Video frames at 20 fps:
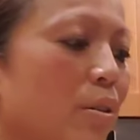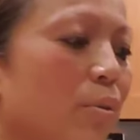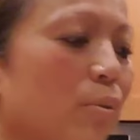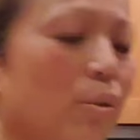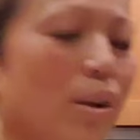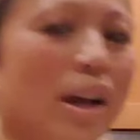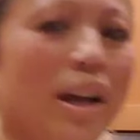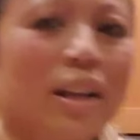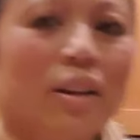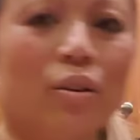
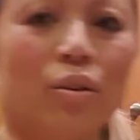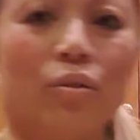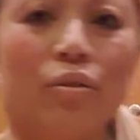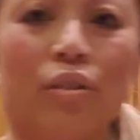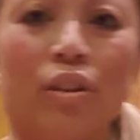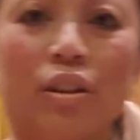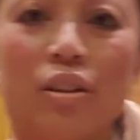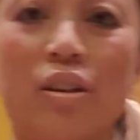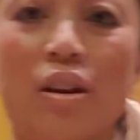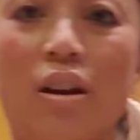right over
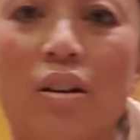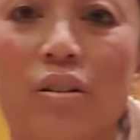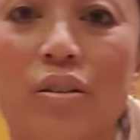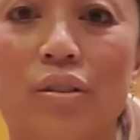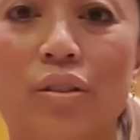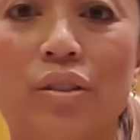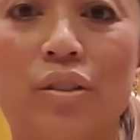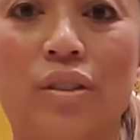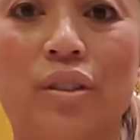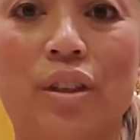the
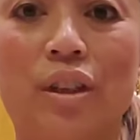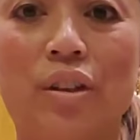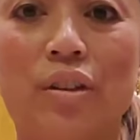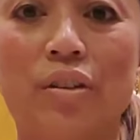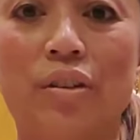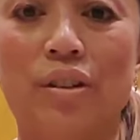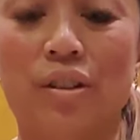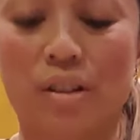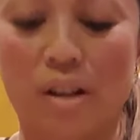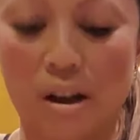tacos. So here's
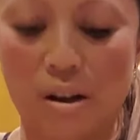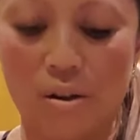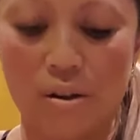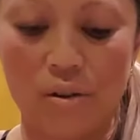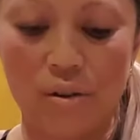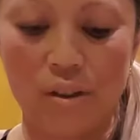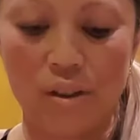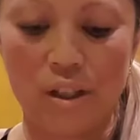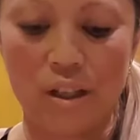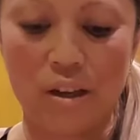the
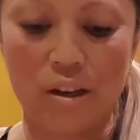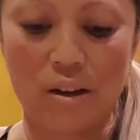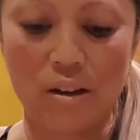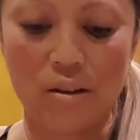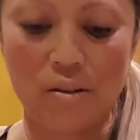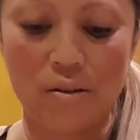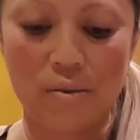tacos here.